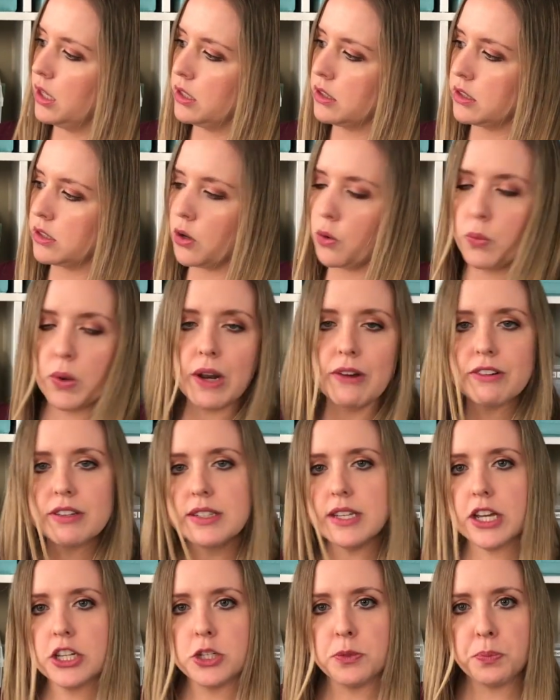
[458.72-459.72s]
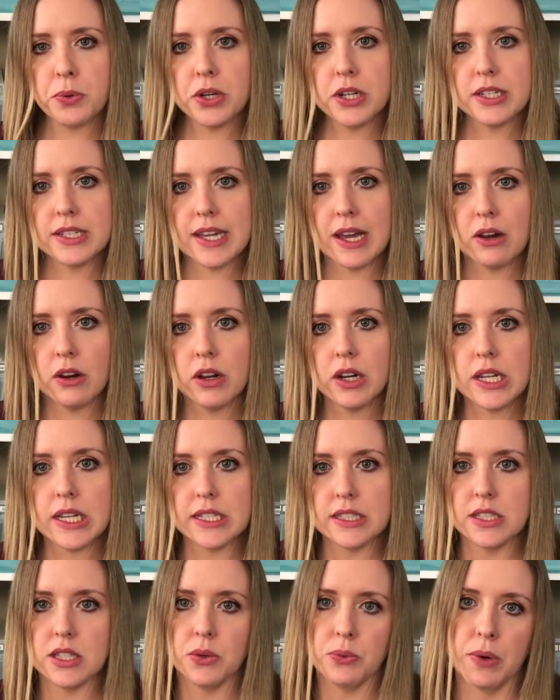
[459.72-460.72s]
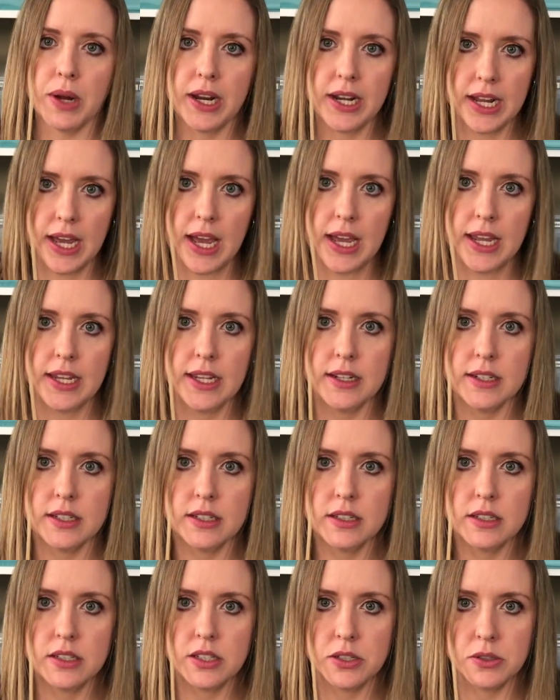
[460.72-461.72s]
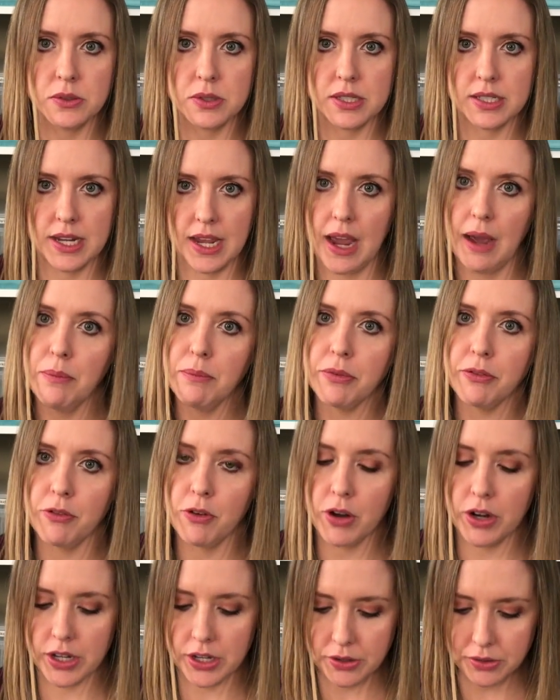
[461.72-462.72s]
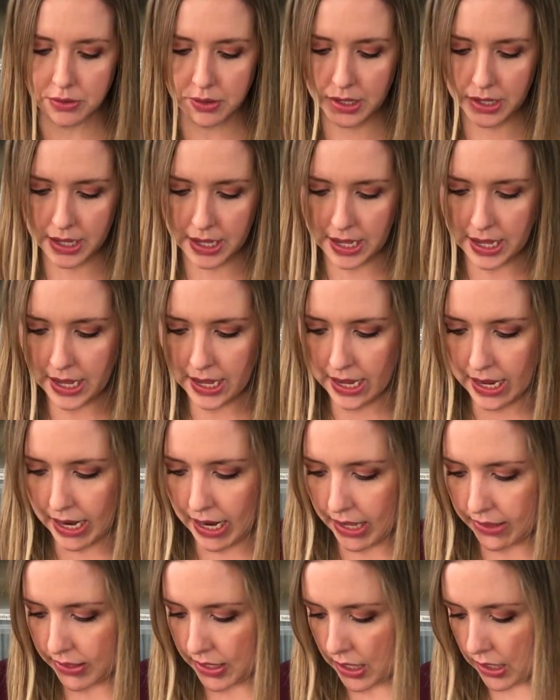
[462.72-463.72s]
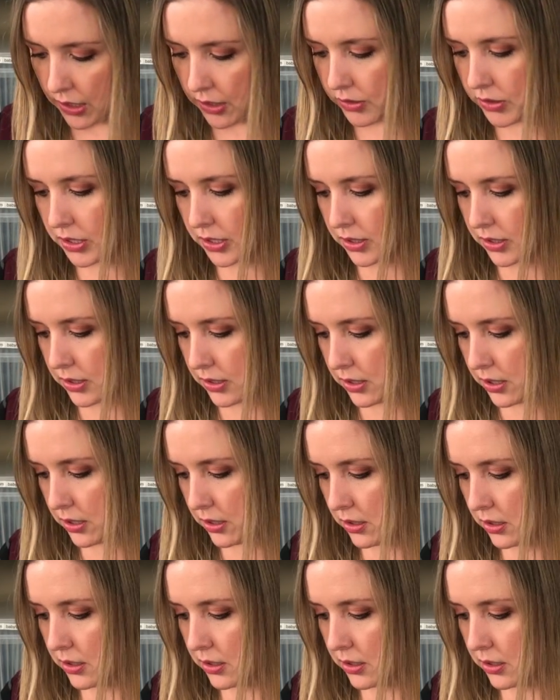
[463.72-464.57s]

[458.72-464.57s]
So whatever side you put it down on, it's the right height to stamp for you. And then you just